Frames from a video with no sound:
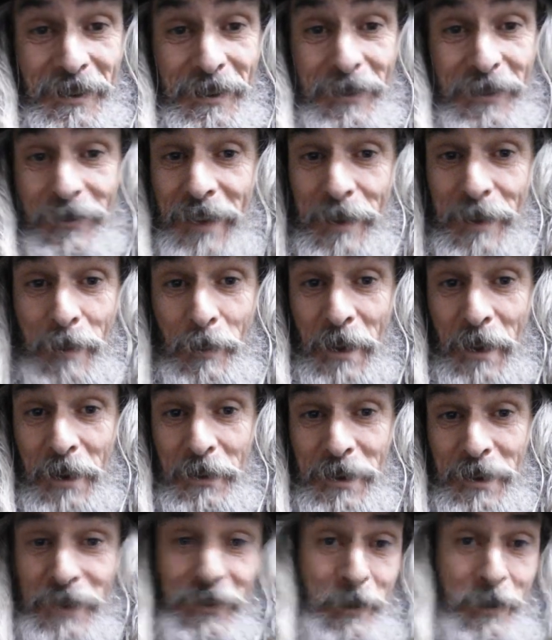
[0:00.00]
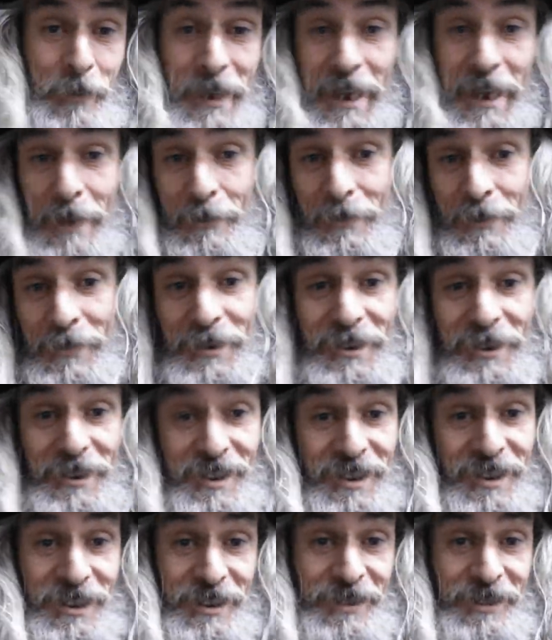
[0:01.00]
Femur bones, femur
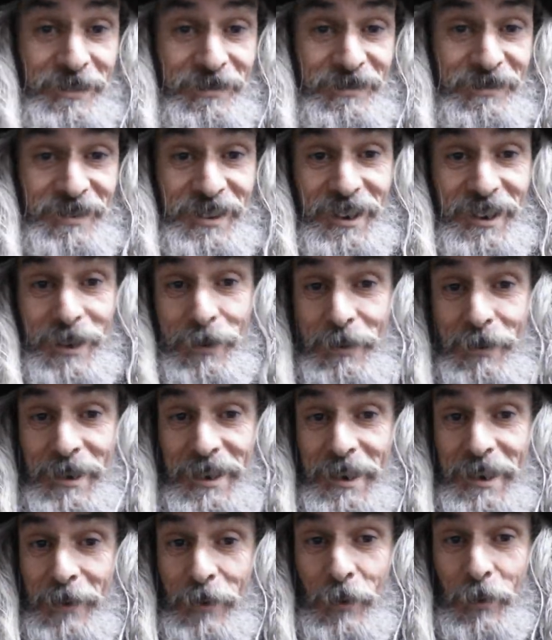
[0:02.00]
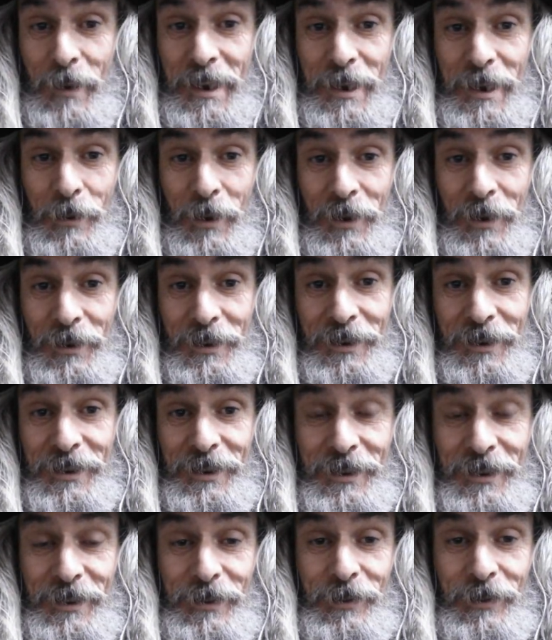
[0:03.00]
camps. See it whichever way you
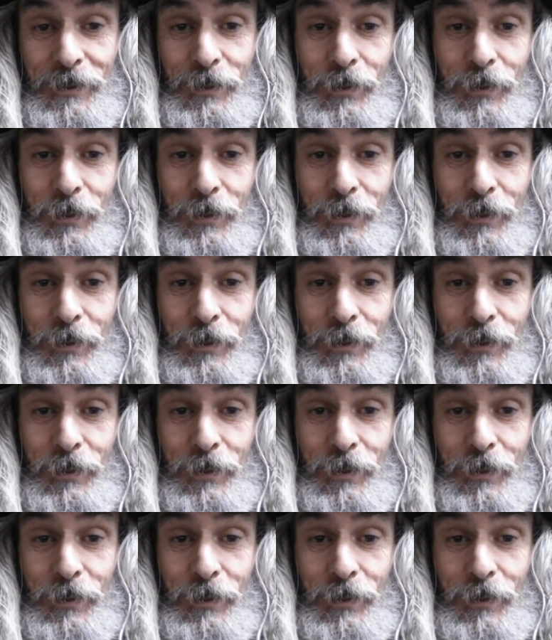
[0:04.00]
want.